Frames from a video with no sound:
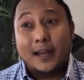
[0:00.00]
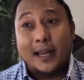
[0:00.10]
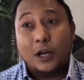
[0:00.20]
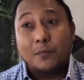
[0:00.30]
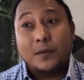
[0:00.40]
right?
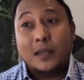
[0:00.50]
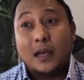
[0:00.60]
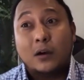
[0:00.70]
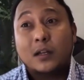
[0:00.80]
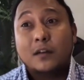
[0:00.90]
And I
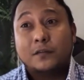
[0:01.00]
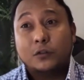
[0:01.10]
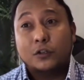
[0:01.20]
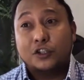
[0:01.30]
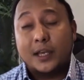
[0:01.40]
would love
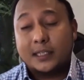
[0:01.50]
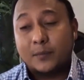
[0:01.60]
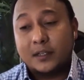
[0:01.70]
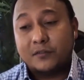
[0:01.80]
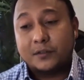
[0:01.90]
to share
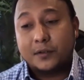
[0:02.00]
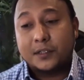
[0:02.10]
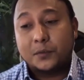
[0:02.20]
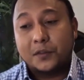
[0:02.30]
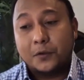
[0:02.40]
some of these
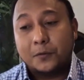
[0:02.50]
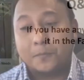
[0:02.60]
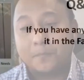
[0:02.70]
resources with you.